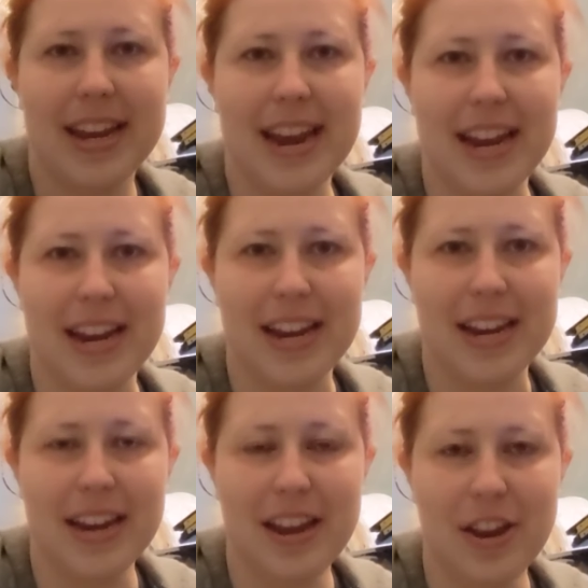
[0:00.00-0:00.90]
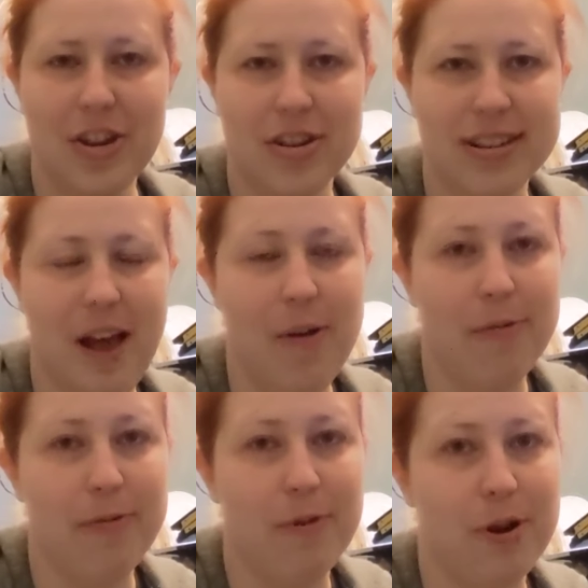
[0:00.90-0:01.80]
getting
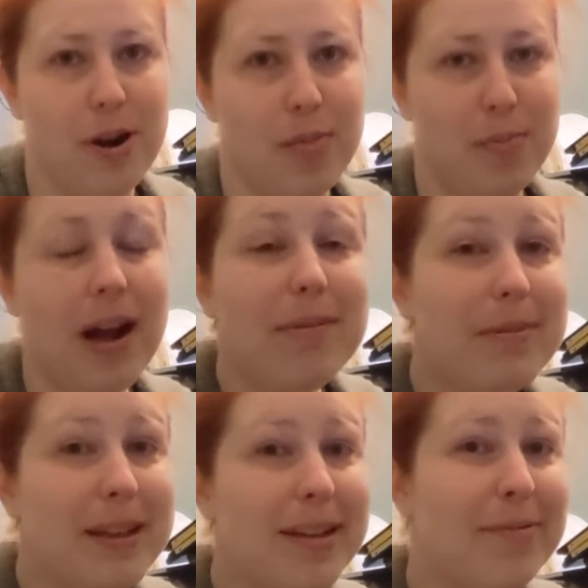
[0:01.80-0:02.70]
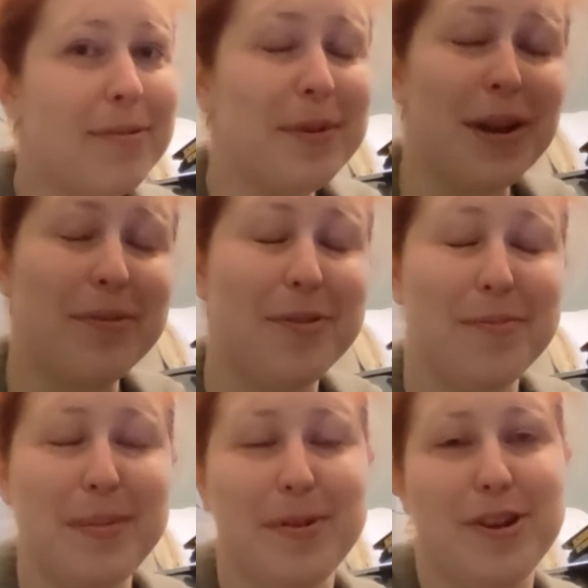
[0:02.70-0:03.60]
yourself, or probably from what I've heard from people,